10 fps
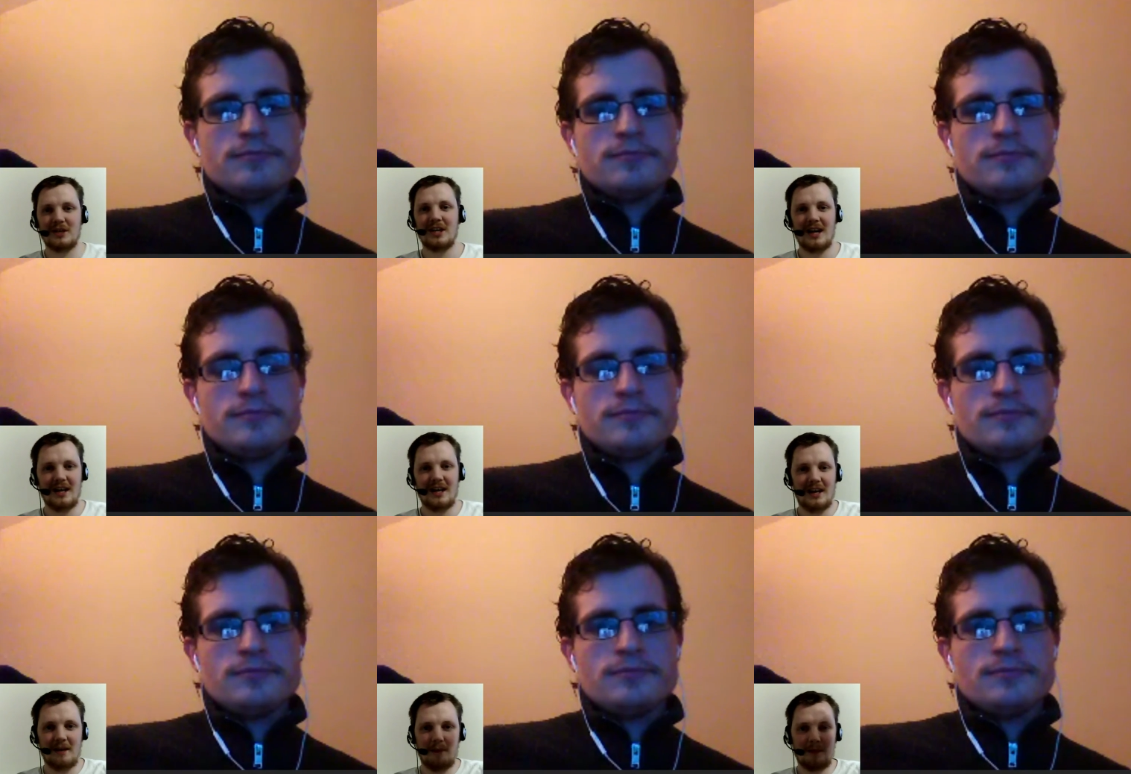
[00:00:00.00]
Speaker 1: and then the
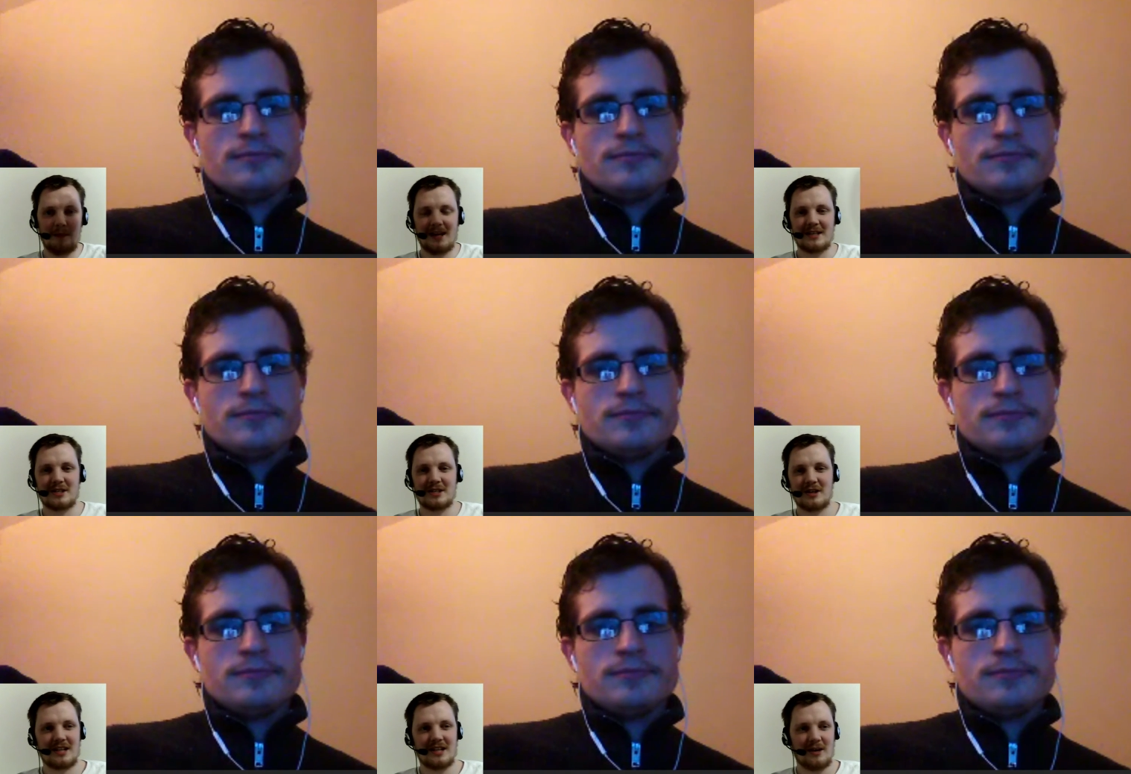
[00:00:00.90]
mum gets sucked
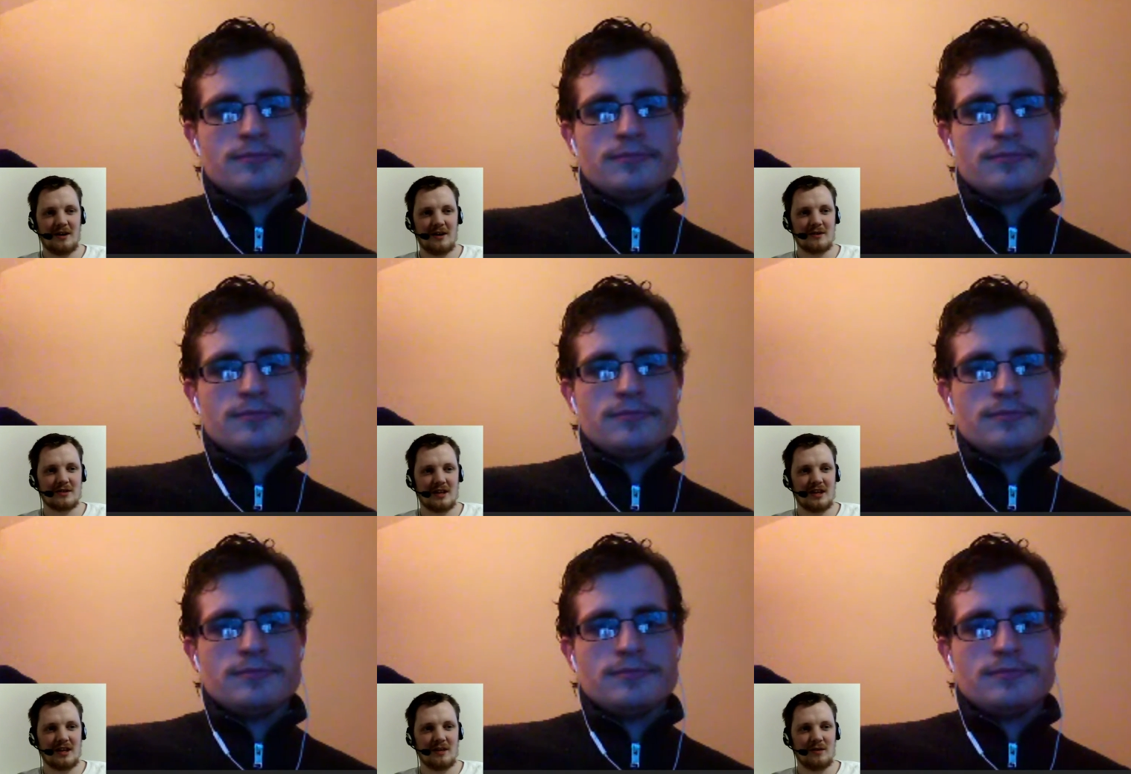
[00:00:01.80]
out. I was thinking,